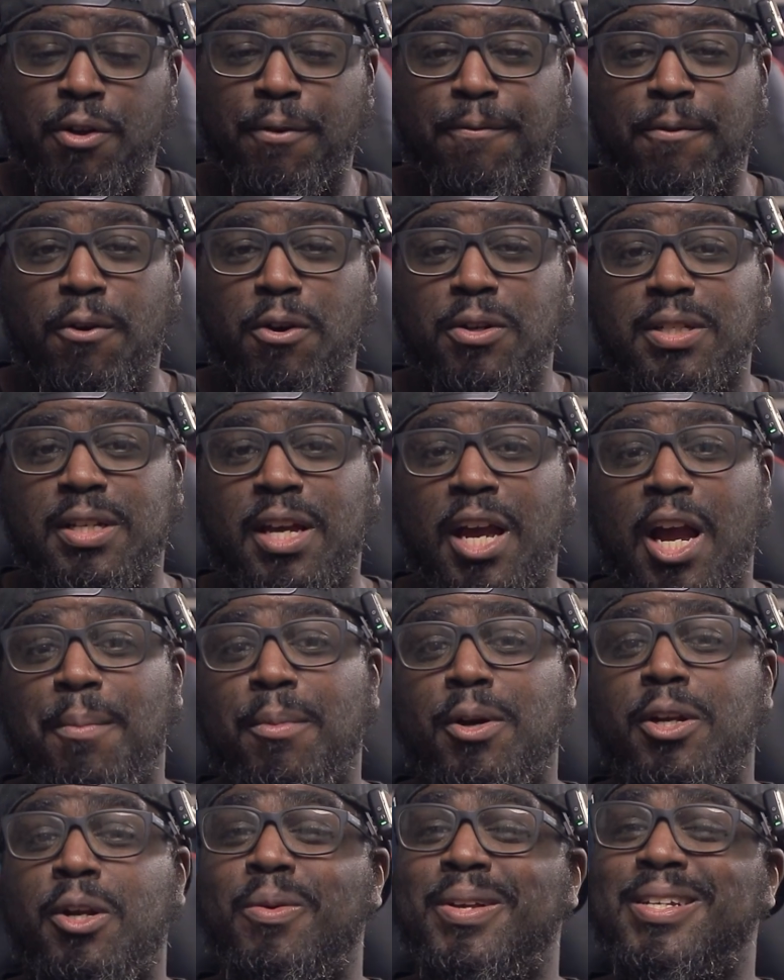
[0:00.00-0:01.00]
the first
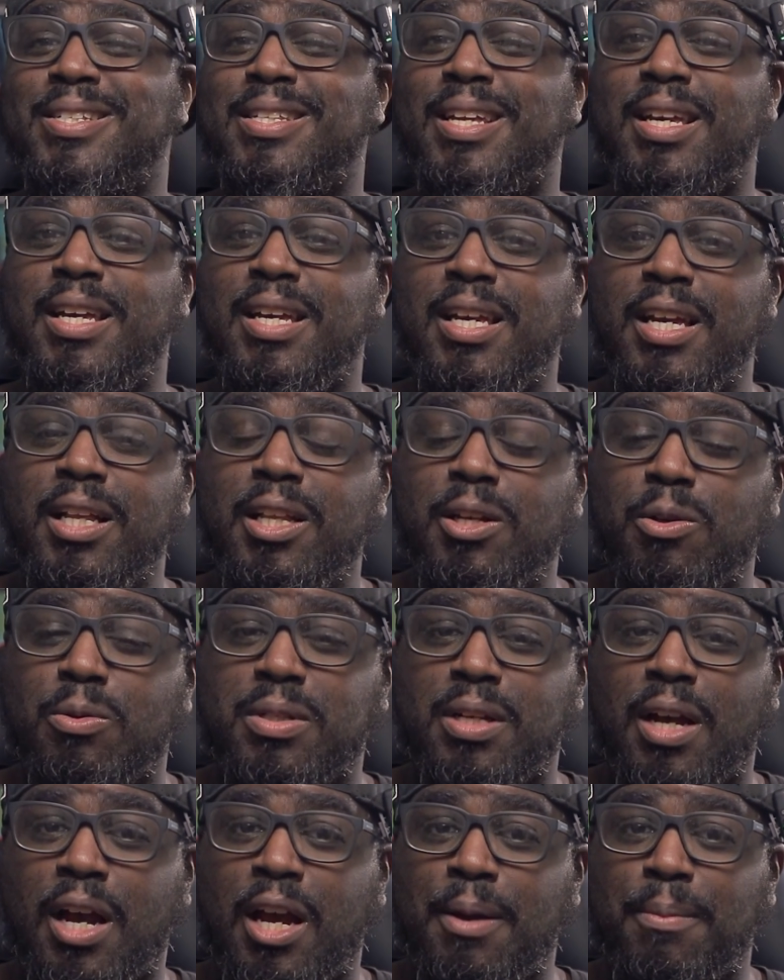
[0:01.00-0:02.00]
camera known as the
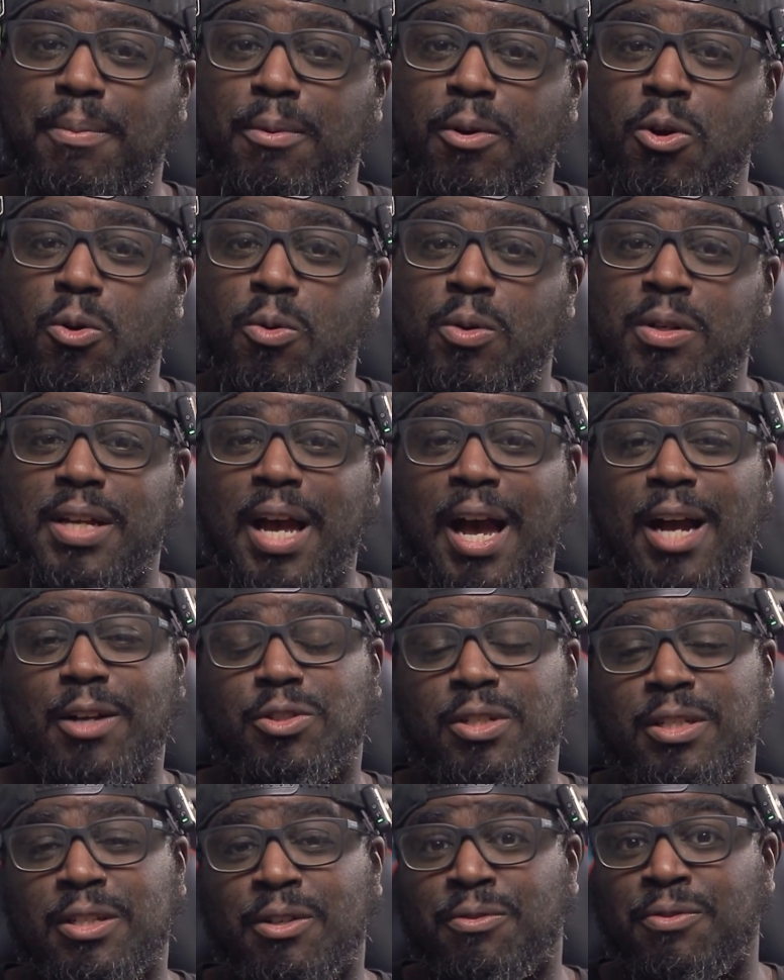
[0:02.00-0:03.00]
heliotype was
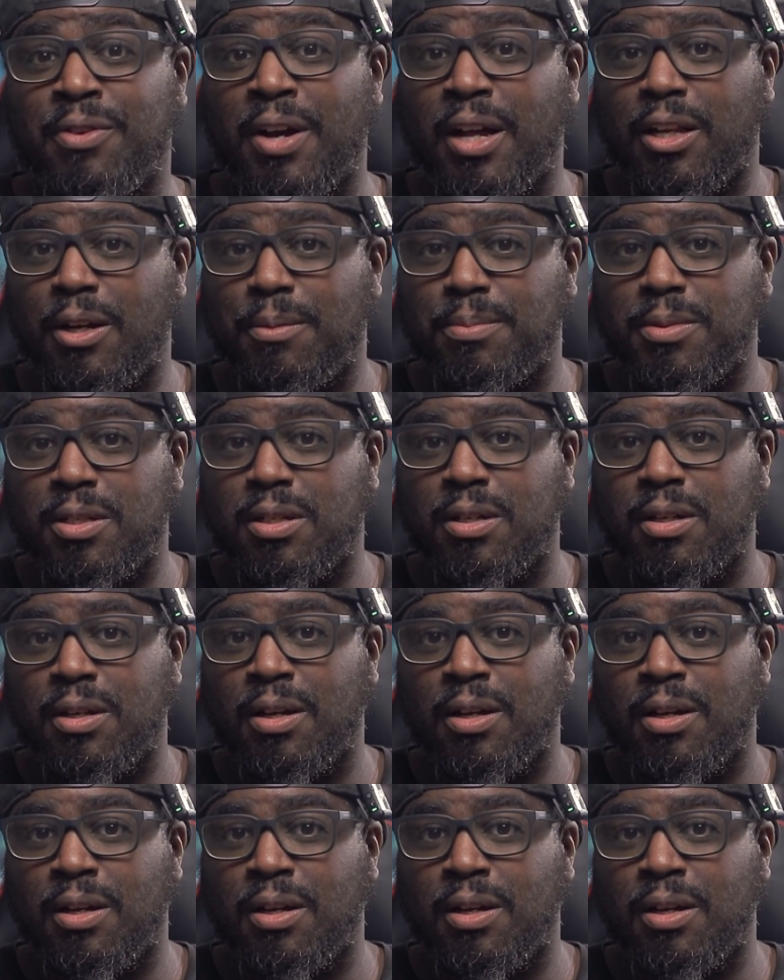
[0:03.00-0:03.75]
actually developed.